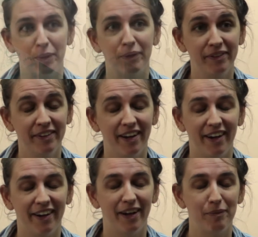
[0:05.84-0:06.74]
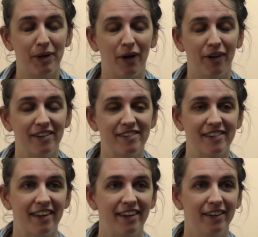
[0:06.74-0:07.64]
Bowdoin. I'm an
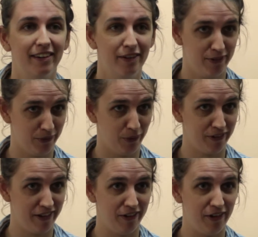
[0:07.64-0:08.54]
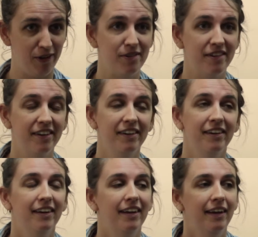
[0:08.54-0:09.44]
artist that lives and works here in Houston.
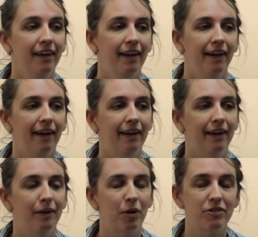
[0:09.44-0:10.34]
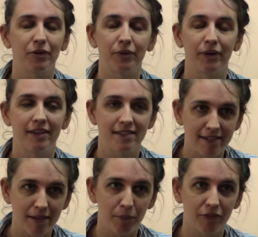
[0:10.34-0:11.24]
I'm also an
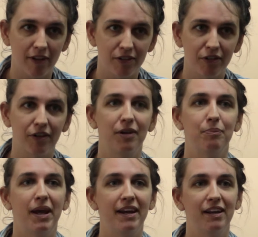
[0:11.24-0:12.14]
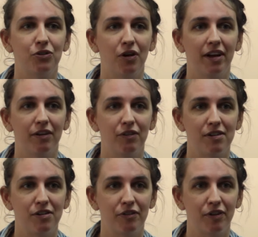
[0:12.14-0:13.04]
assistant professor in painting and drawing at
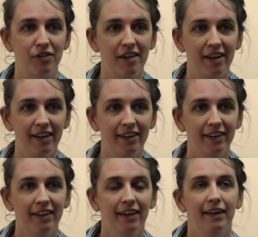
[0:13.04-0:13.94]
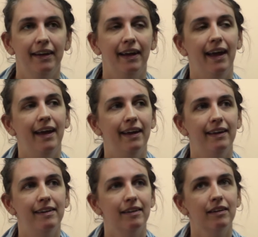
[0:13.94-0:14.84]
Rice University.
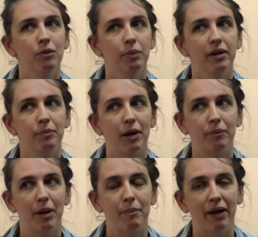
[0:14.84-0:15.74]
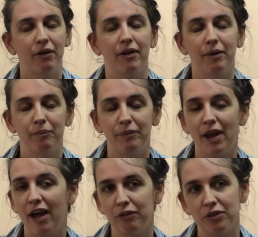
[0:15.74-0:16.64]
And a little bit about my background, I'm
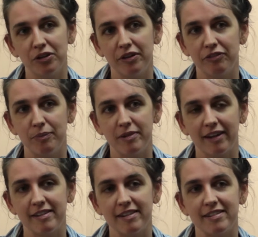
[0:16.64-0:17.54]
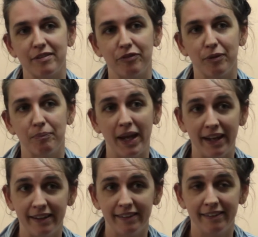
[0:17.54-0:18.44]
not originally from Texas, I'm from
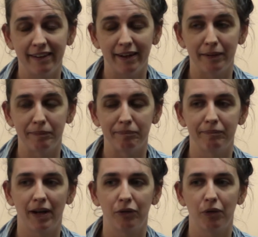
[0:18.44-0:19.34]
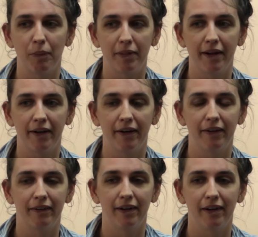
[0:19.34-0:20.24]
Maine. I grew up
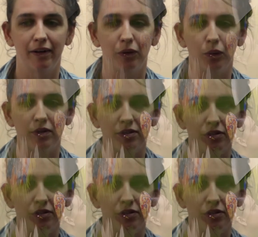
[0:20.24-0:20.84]
there, went to